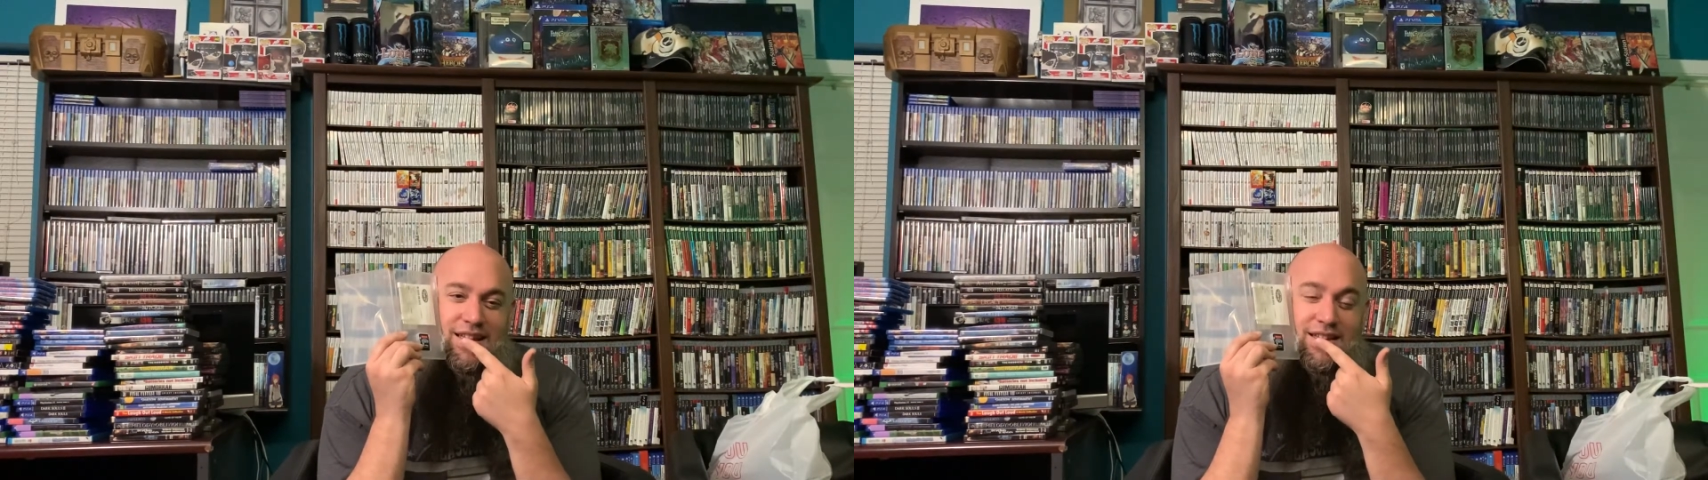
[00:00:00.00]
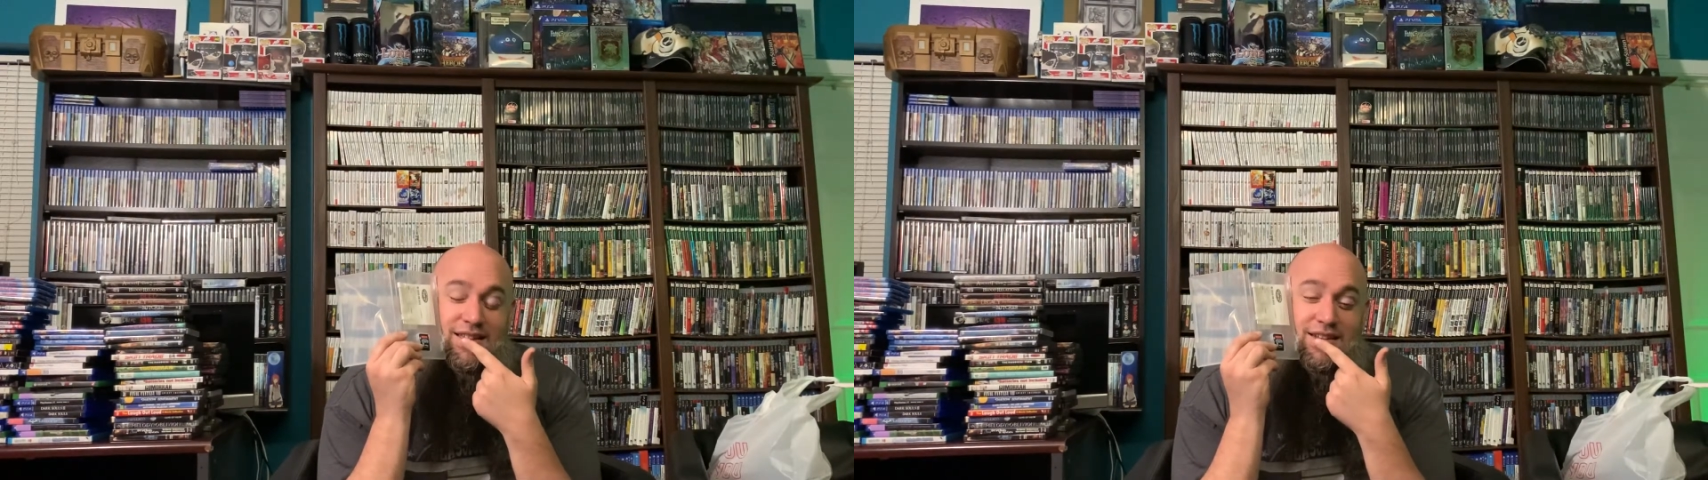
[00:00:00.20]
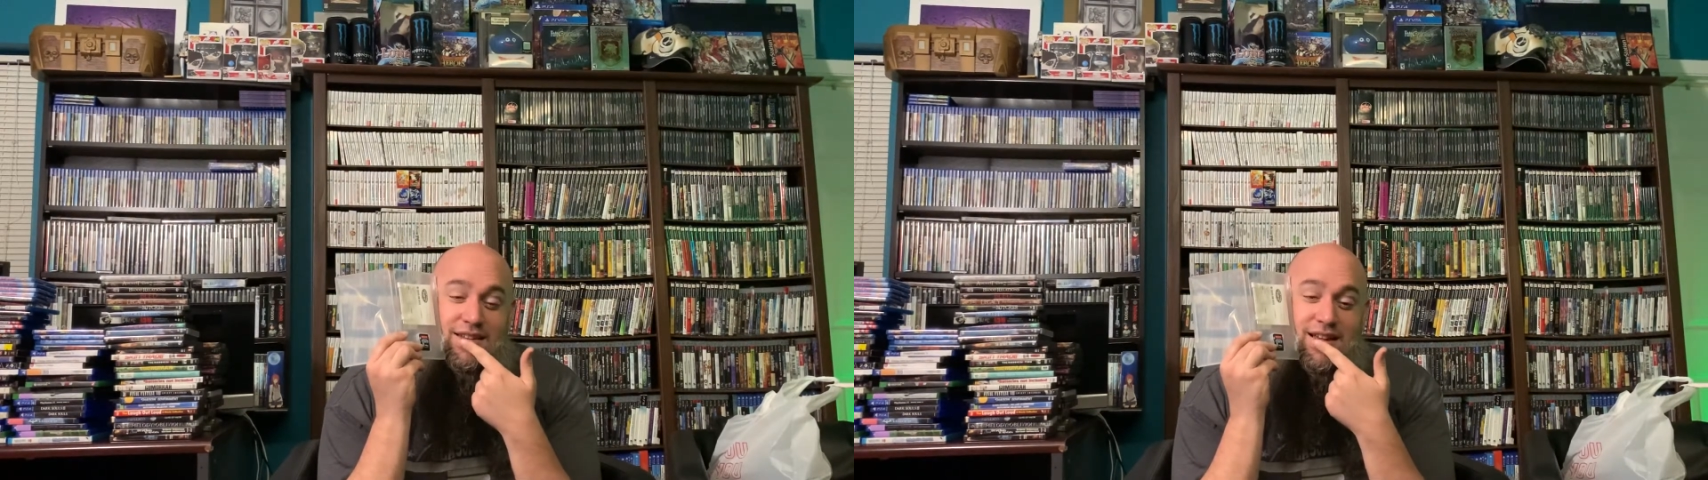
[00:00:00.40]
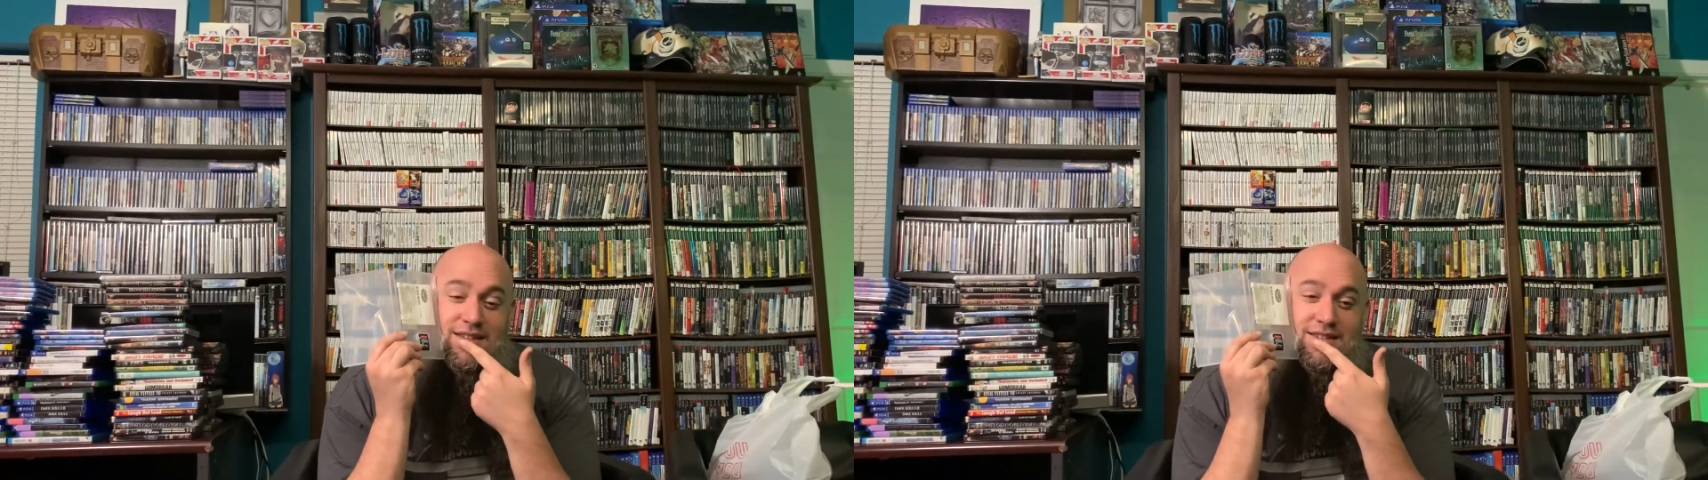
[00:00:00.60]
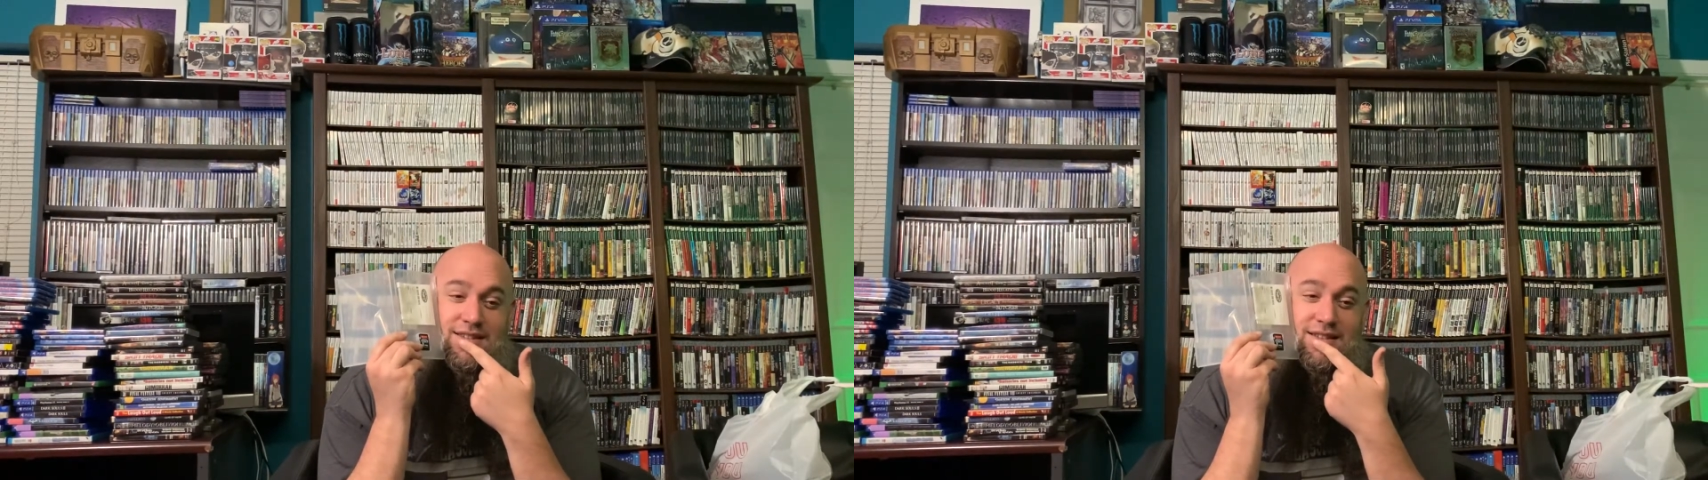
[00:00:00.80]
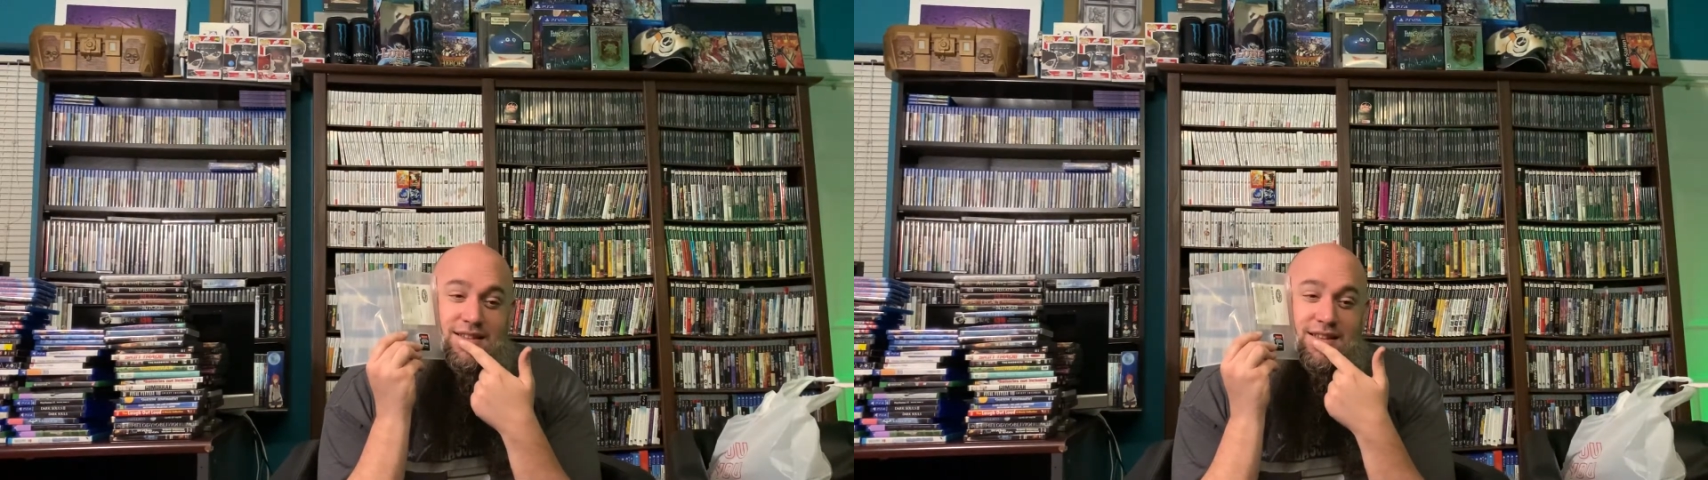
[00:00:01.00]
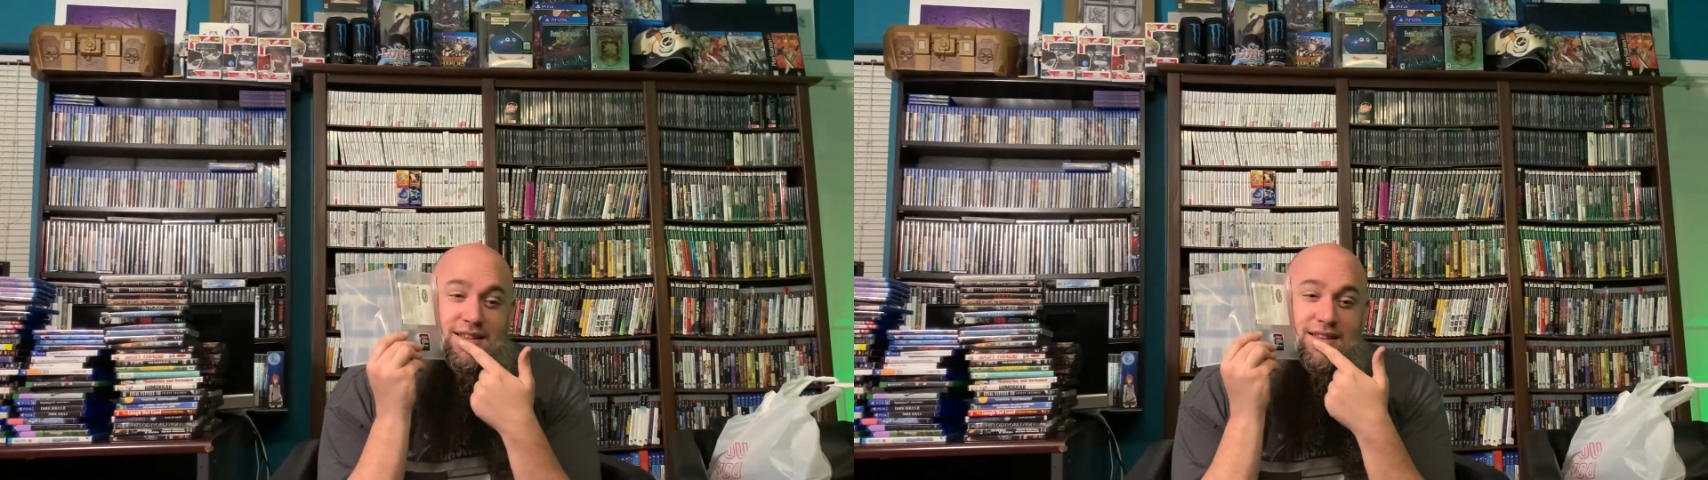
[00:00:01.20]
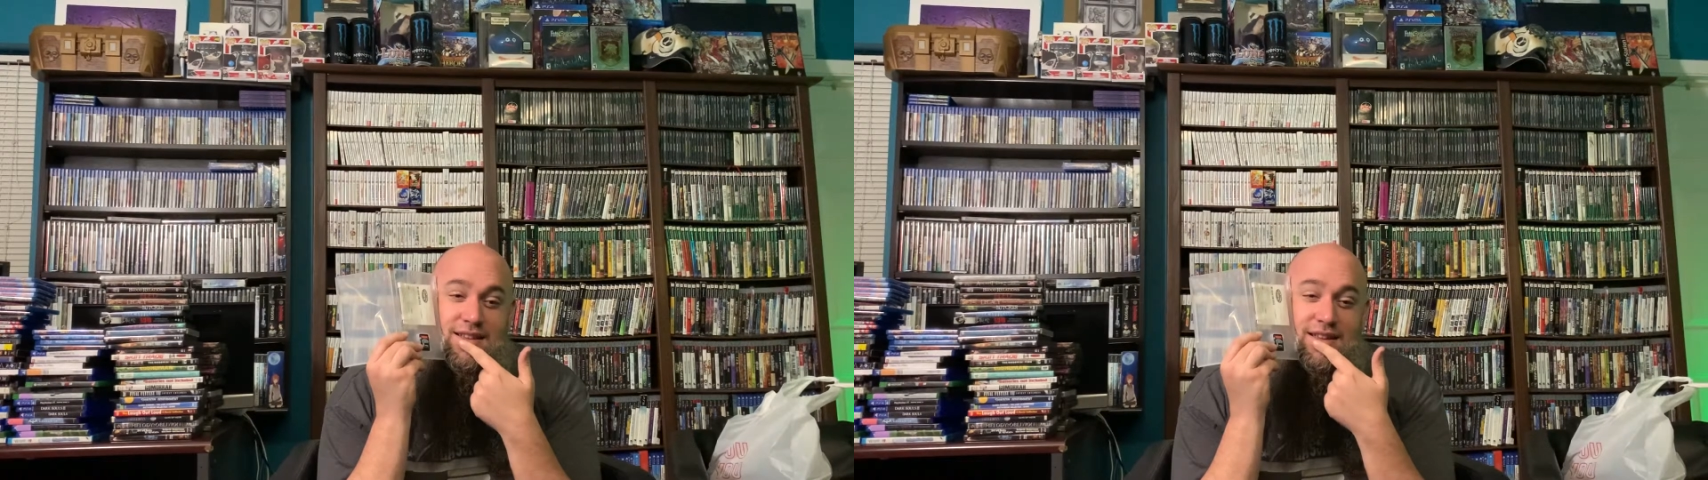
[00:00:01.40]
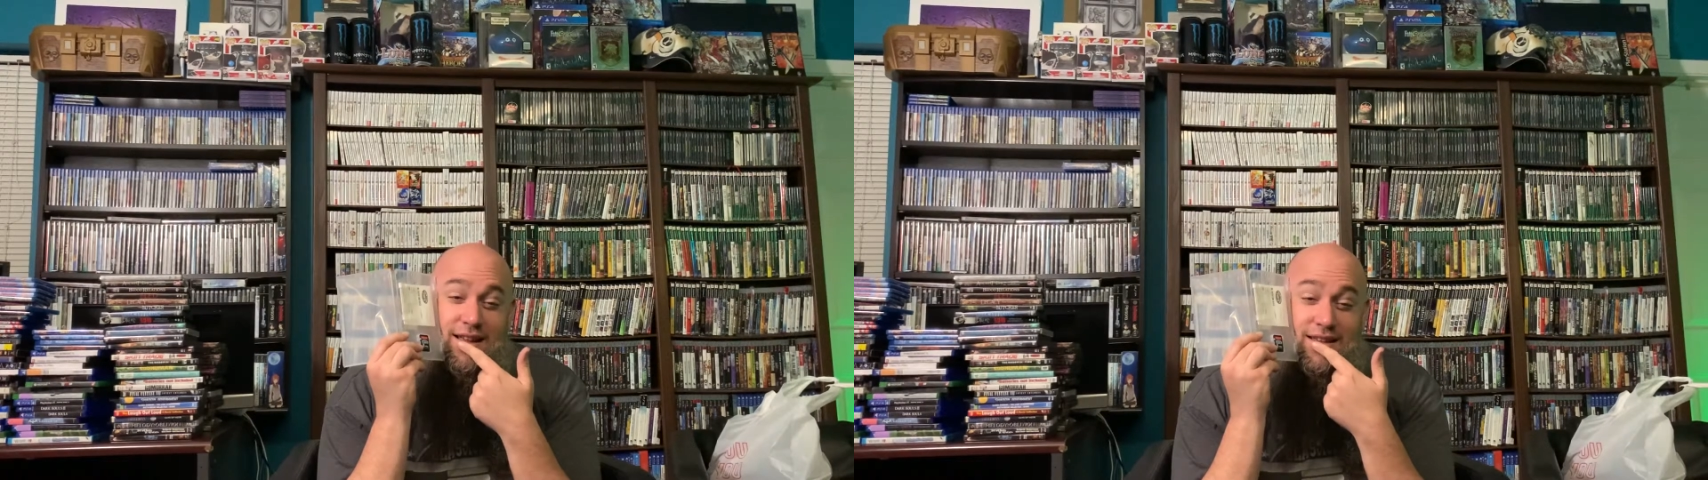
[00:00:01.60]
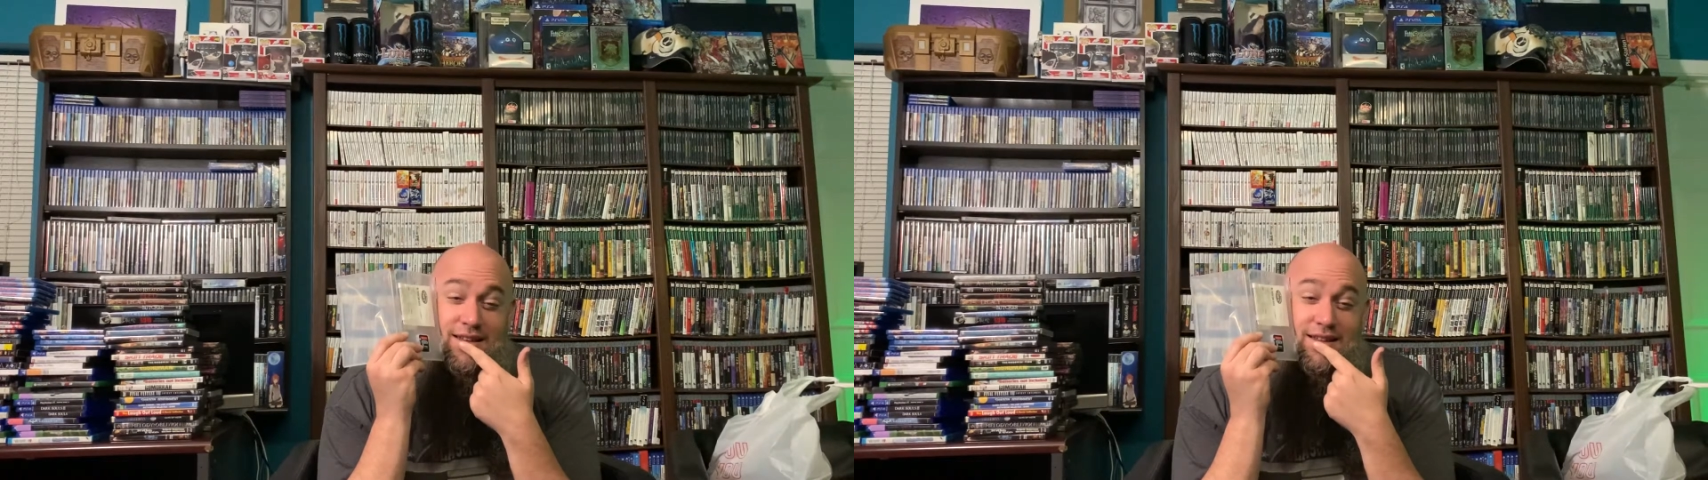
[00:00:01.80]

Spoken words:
Can you guess? Can